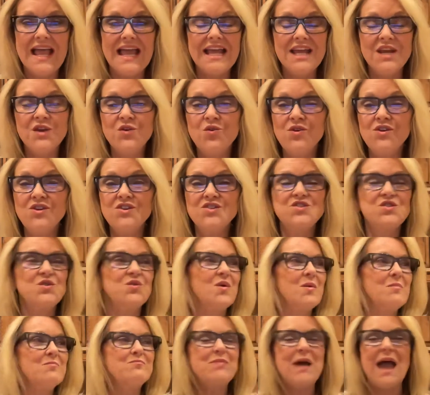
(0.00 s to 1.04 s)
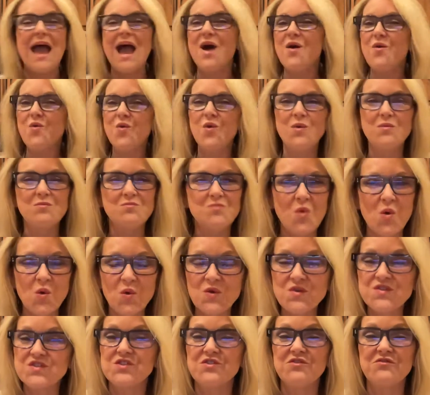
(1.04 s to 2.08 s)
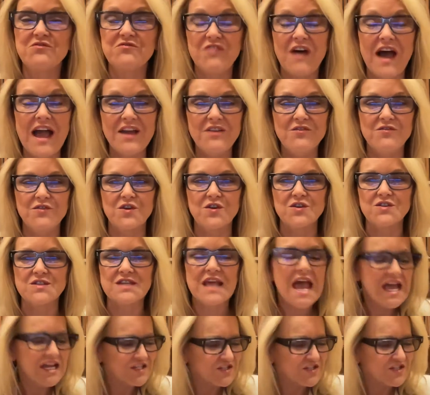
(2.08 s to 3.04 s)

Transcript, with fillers: in order to empower more survivors,